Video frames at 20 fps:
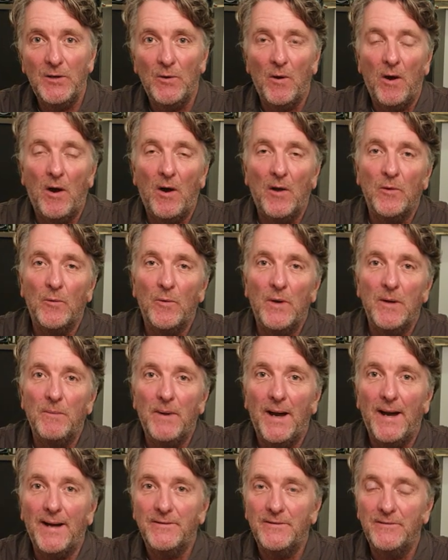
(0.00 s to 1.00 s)
you all the way
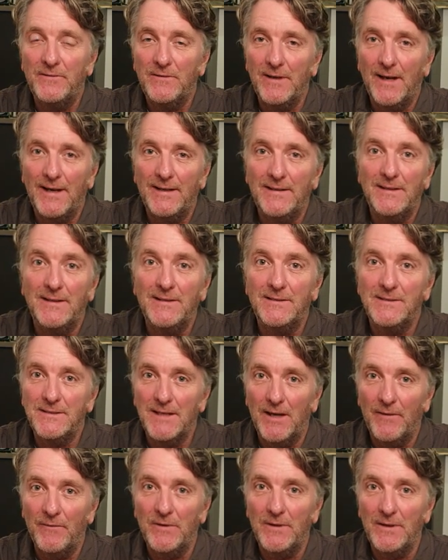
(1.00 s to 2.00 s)
back to
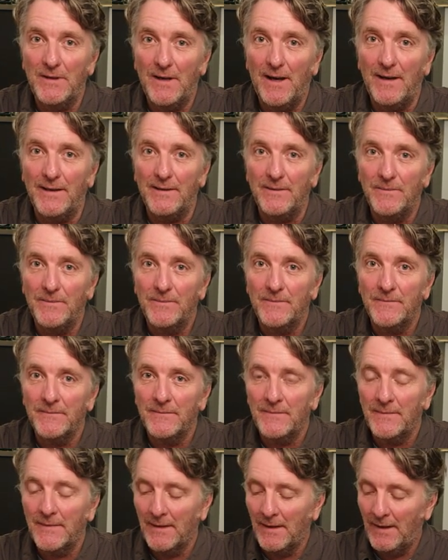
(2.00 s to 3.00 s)
1979.
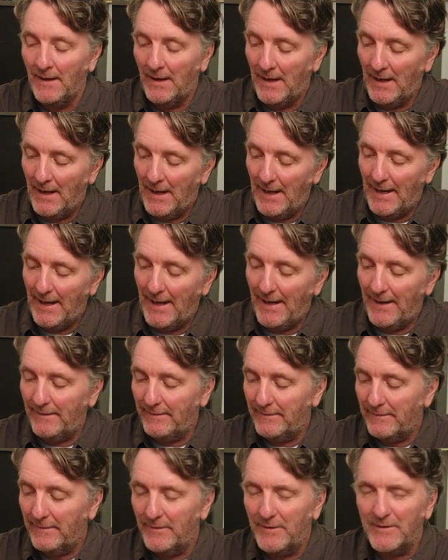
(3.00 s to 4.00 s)

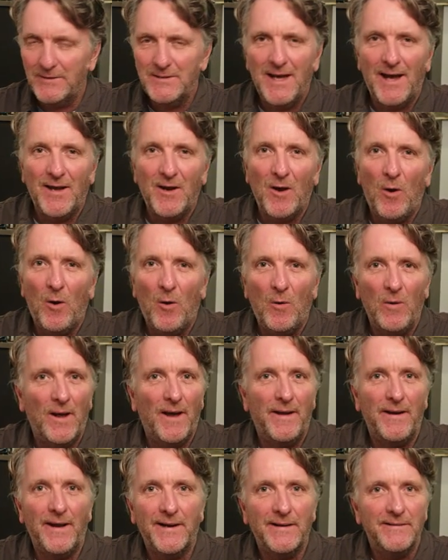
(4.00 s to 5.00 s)
And there's not a whole
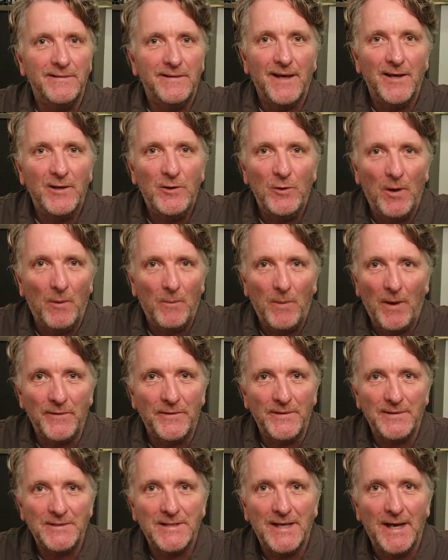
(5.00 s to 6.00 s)
lot I can tell you about
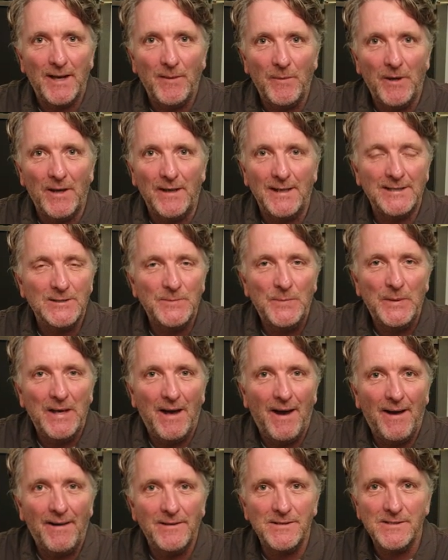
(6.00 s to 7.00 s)
this camera. Let's be
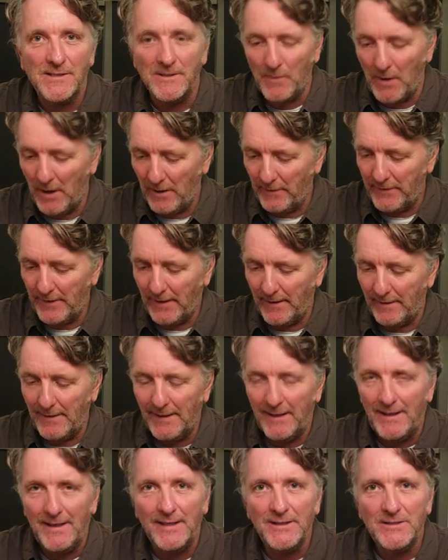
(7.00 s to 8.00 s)
honest about that.
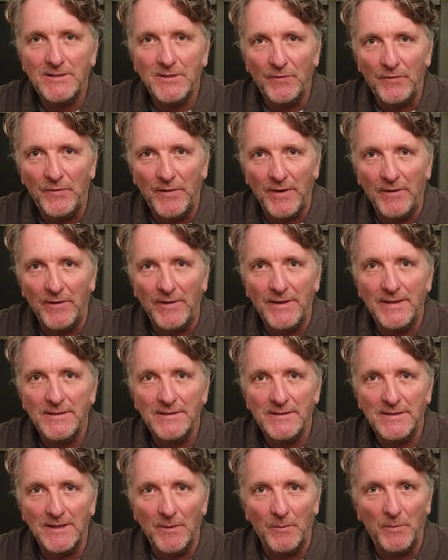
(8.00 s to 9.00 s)
It is very
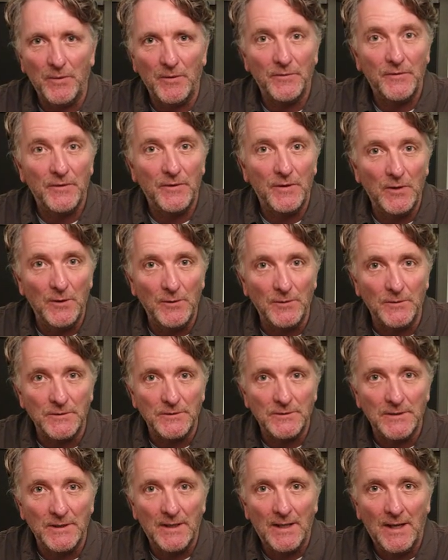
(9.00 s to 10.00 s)
simple to
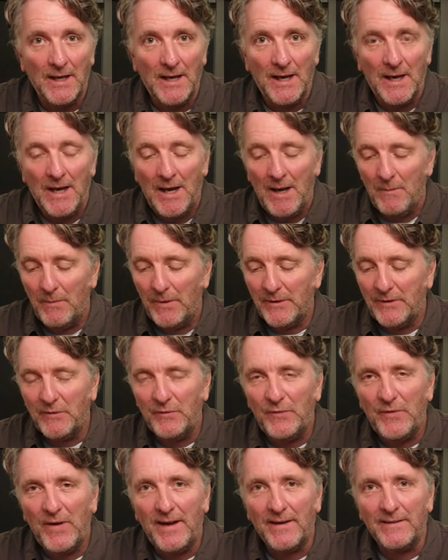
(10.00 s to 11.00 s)
use. But the
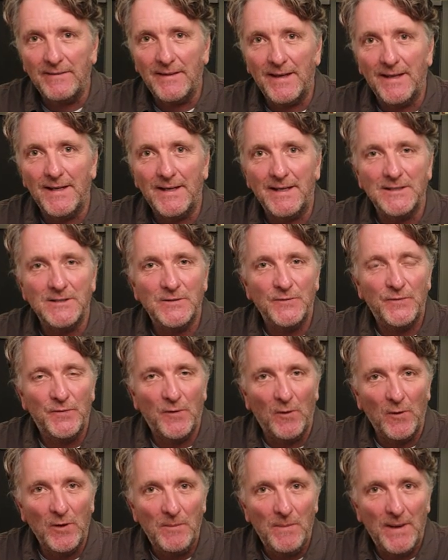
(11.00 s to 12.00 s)
fact that it is
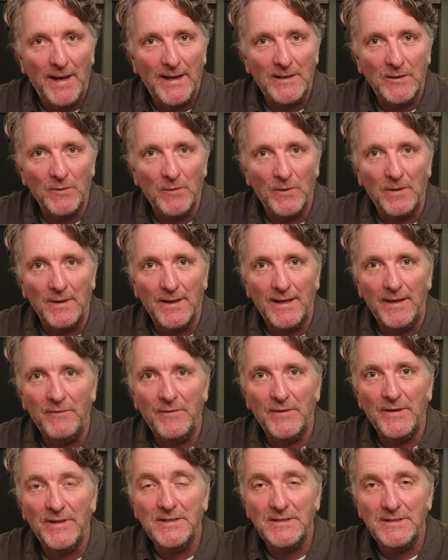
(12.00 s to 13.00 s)
fully manual and
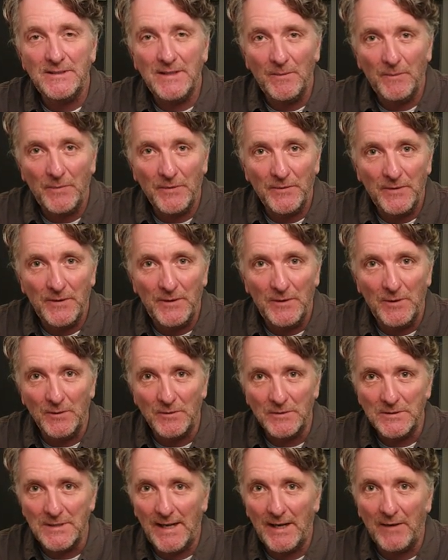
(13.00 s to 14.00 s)
very simple to
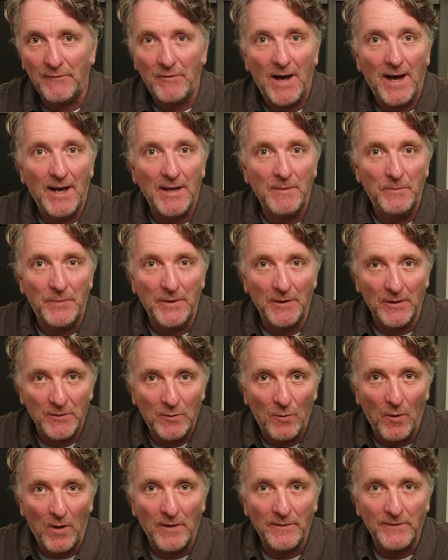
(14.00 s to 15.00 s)
use and of high build
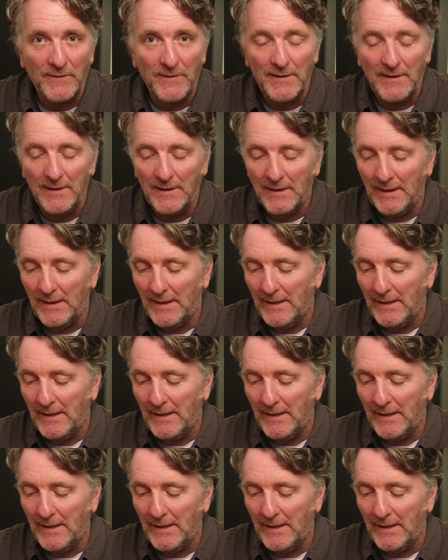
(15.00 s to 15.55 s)
quality